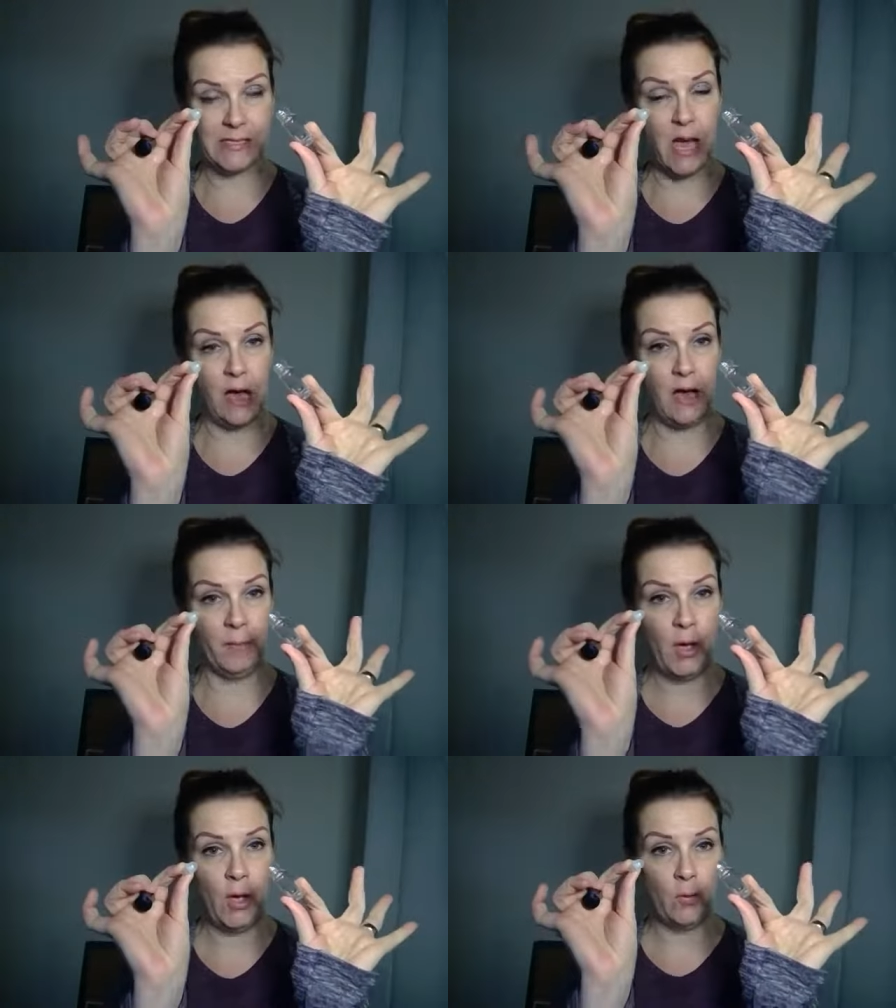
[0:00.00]
come
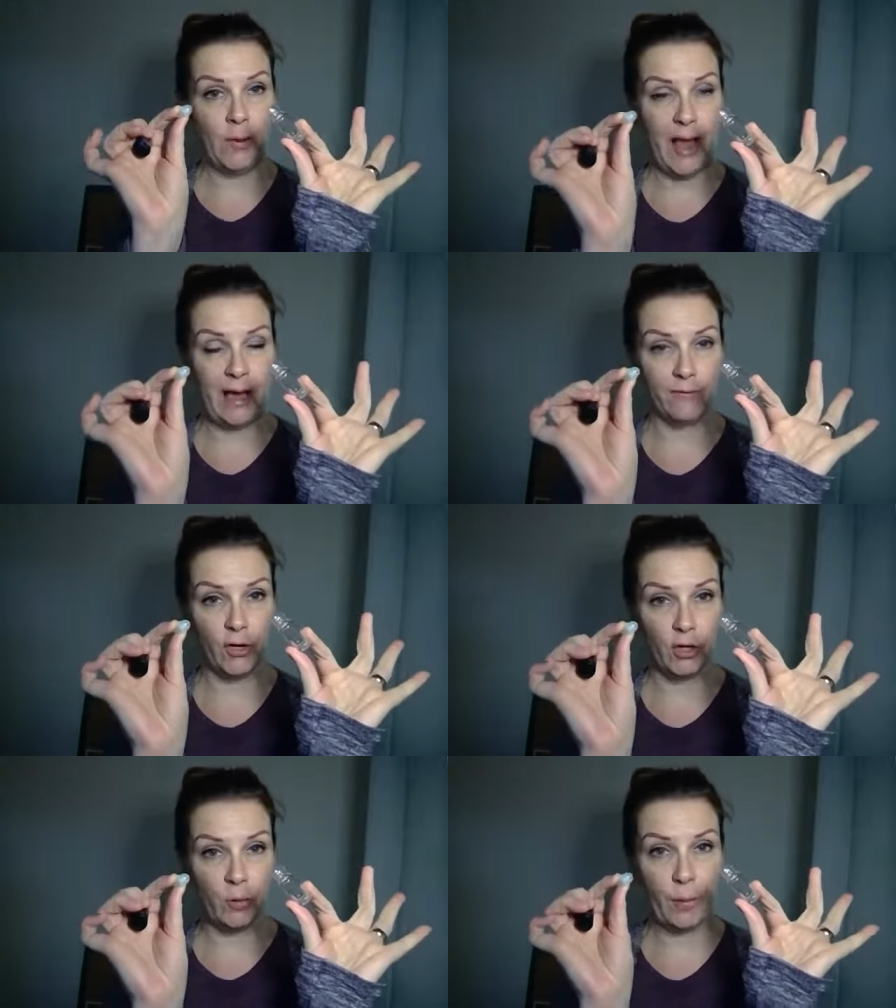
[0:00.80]
whenever
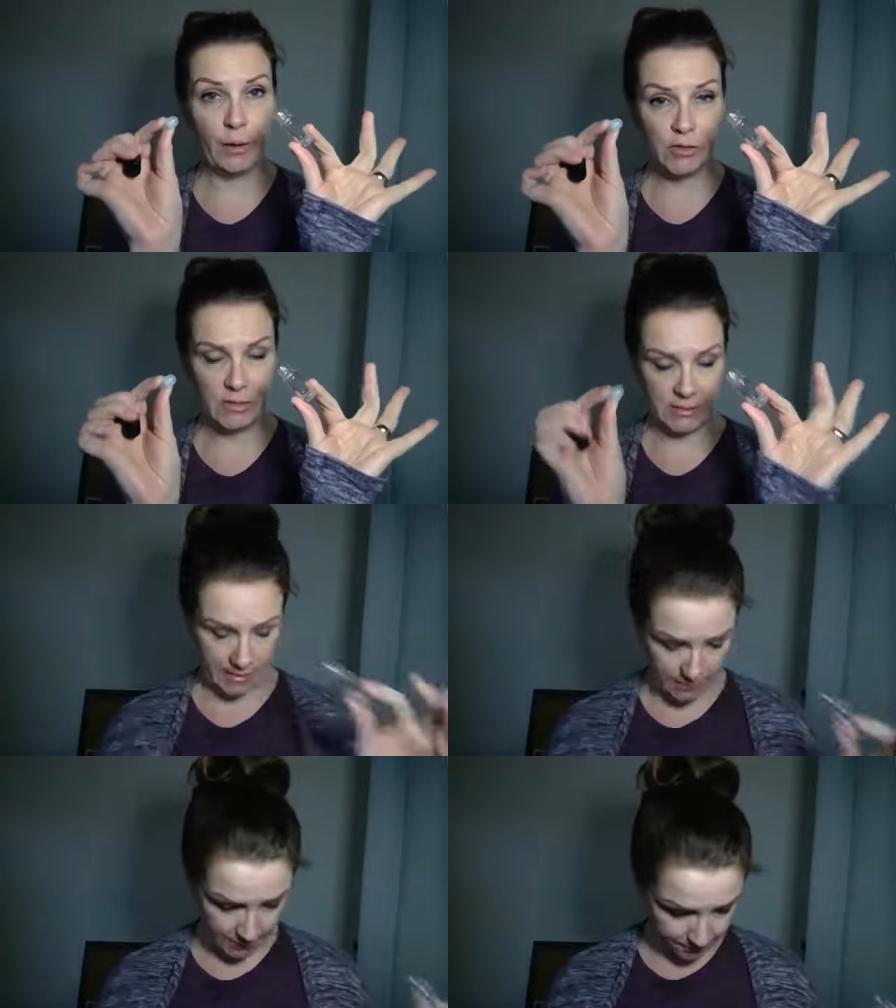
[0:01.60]
you purchase
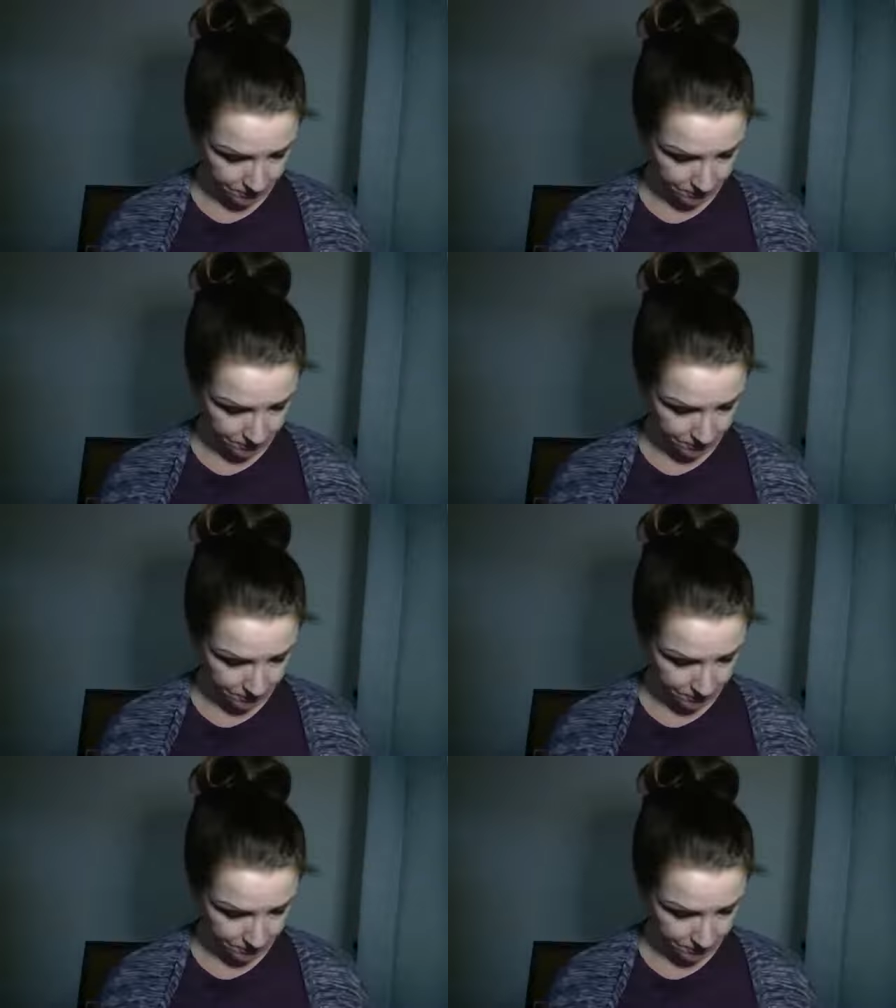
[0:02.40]
this.